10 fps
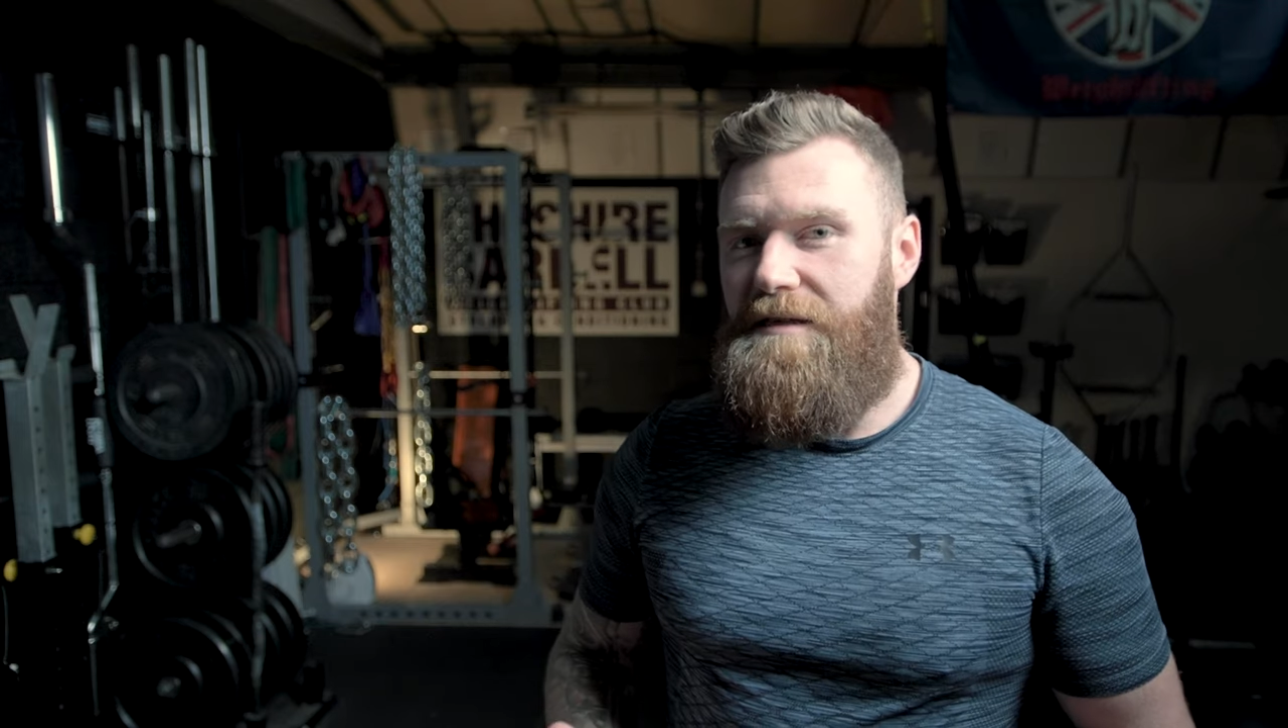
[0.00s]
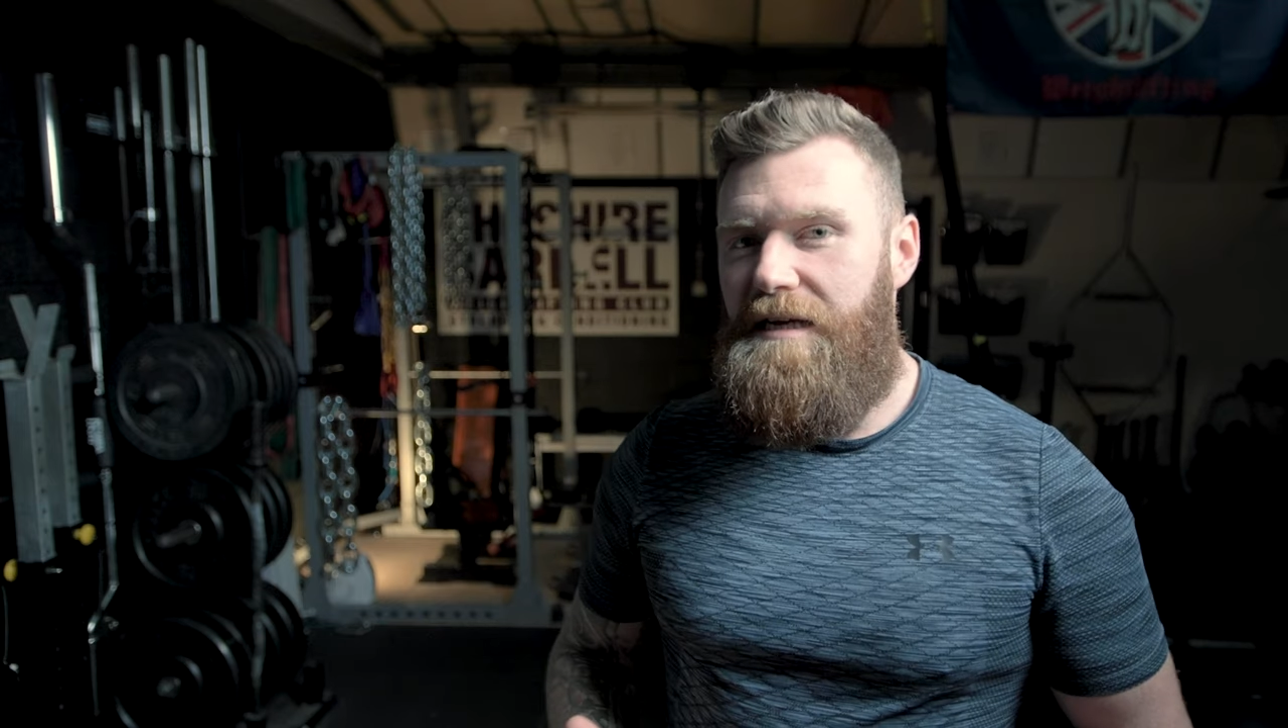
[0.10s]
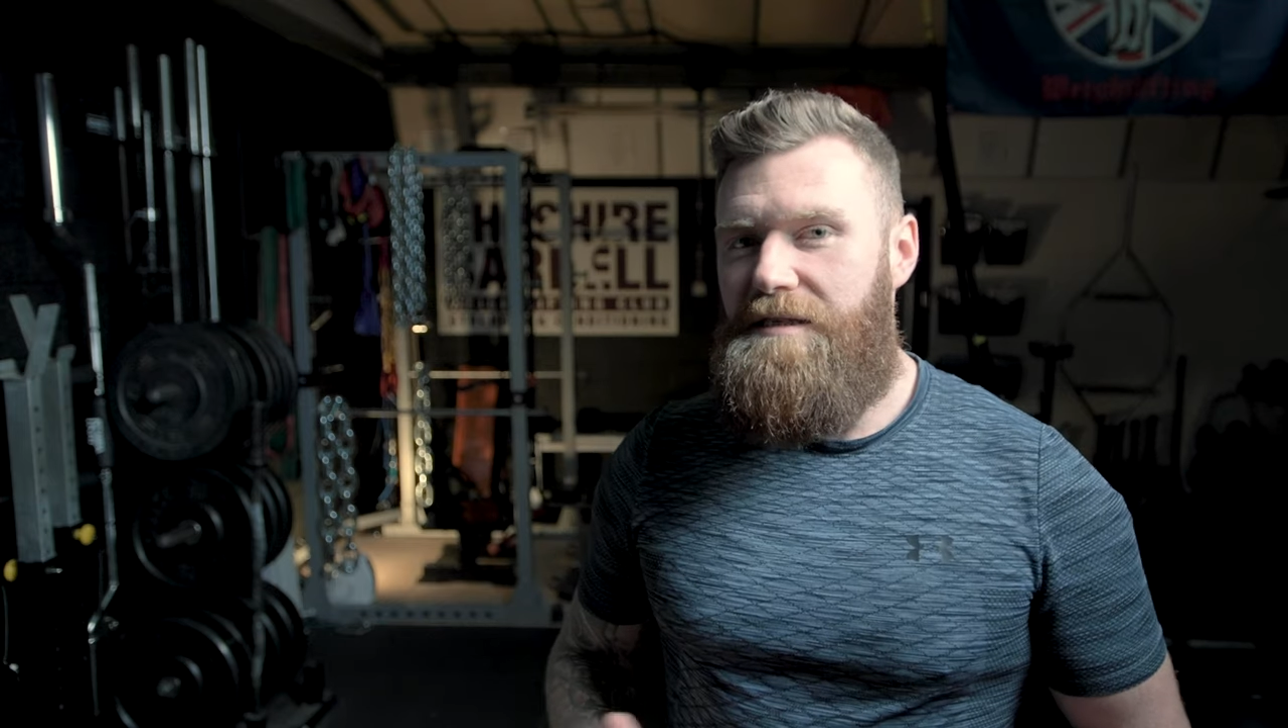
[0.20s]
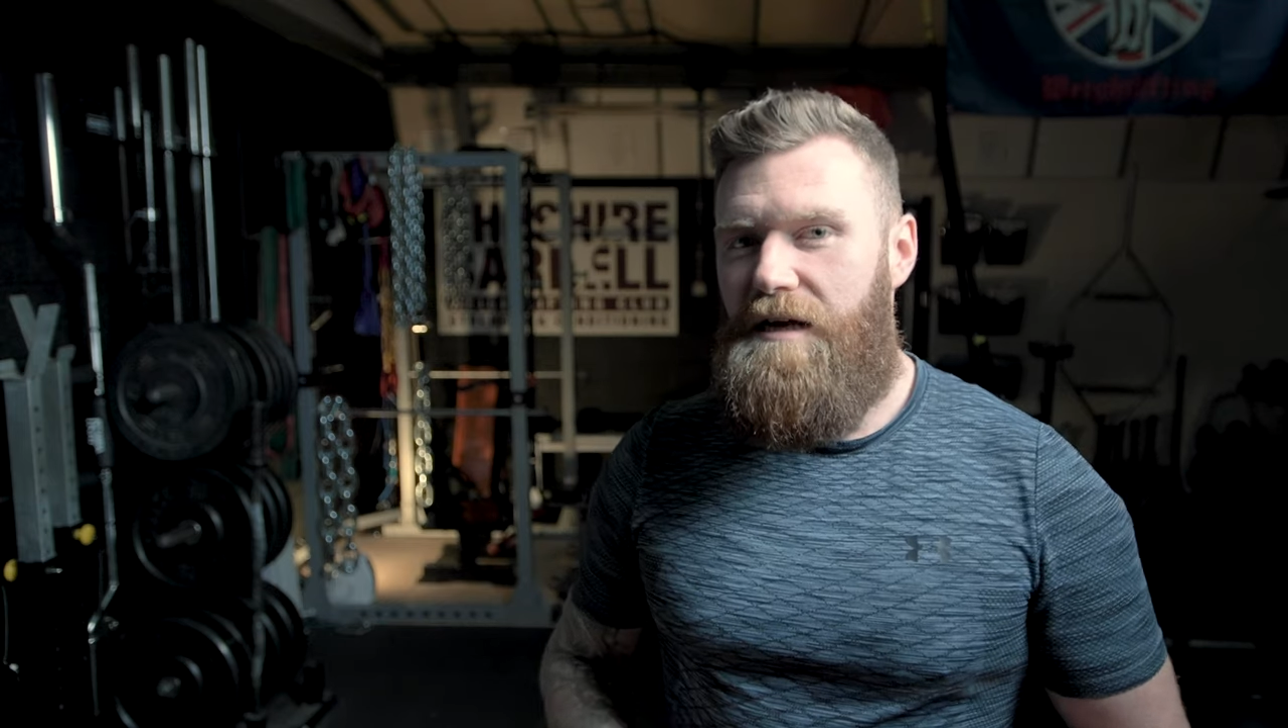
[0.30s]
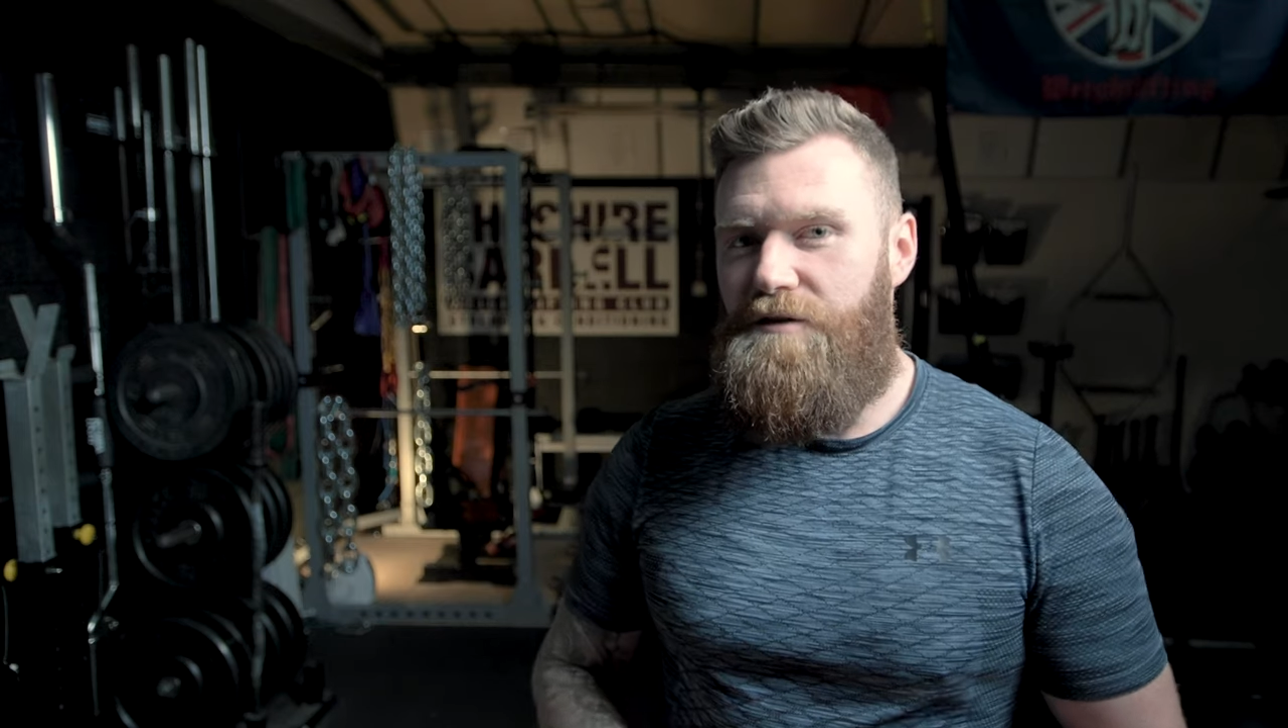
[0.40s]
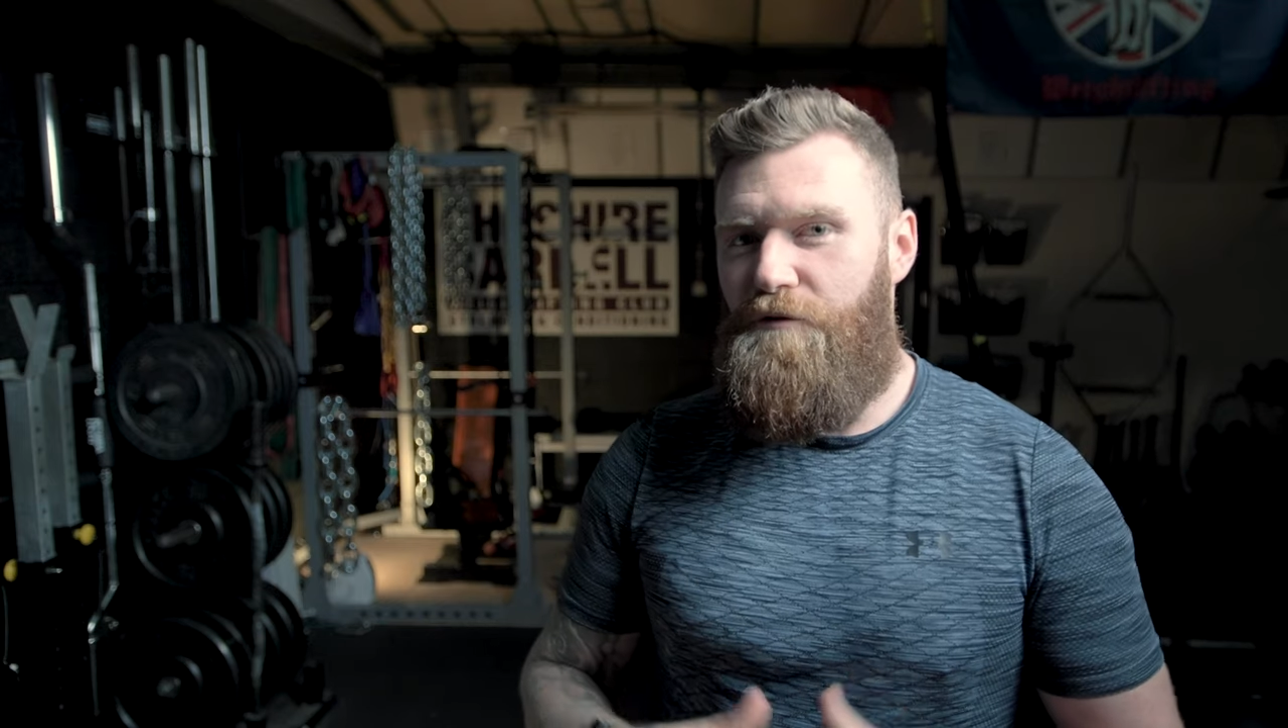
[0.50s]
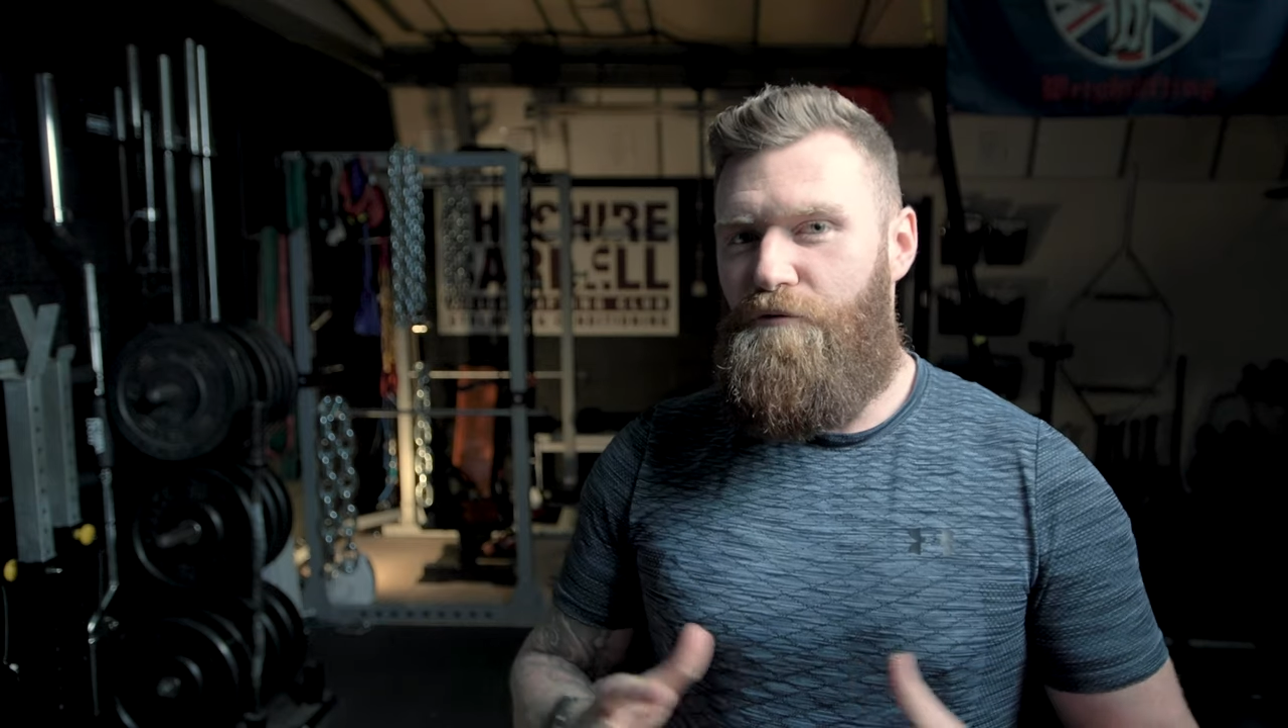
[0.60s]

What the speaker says: details of